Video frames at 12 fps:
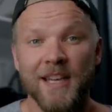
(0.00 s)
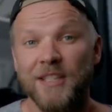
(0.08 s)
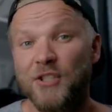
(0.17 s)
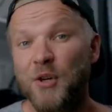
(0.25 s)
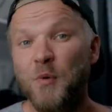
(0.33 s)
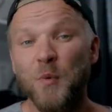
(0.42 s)

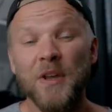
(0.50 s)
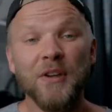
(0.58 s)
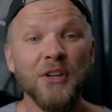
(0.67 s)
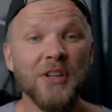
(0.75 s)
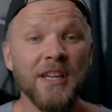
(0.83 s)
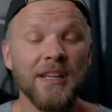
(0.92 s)
So
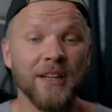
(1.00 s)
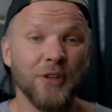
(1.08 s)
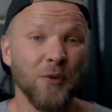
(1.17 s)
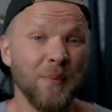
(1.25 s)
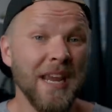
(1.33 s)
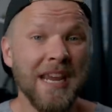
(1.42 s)
whether you need a
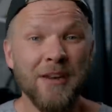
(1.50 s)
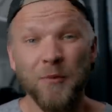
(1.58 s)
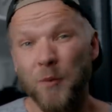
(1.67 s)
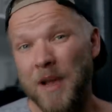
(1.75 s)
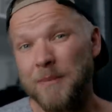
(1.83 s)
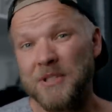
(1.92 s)

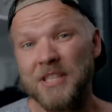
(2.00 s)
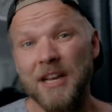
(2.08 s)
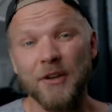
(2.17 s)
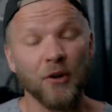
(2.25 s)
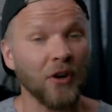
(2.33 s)
domain, website,